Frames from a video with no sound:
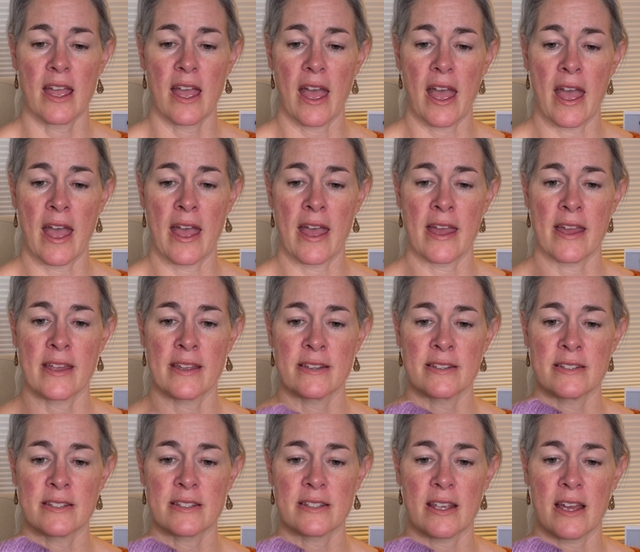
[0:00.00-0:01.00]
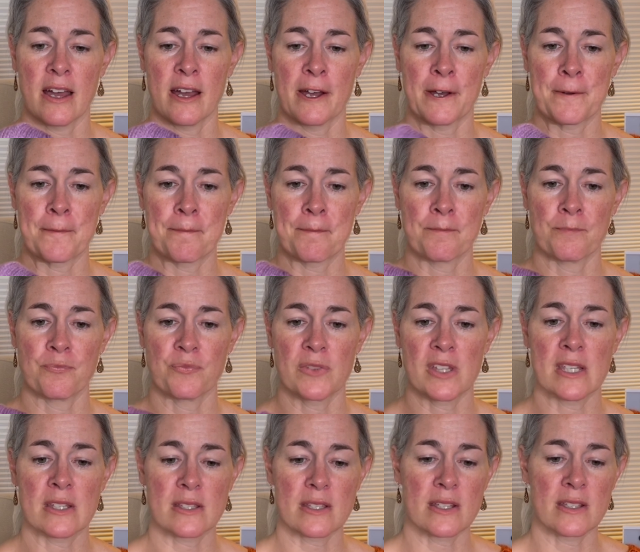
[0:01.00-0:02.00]
And
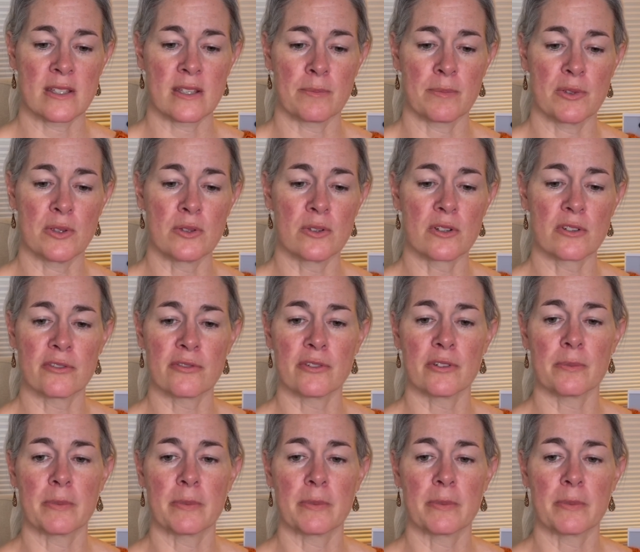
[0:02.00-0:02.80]
this is a beautiful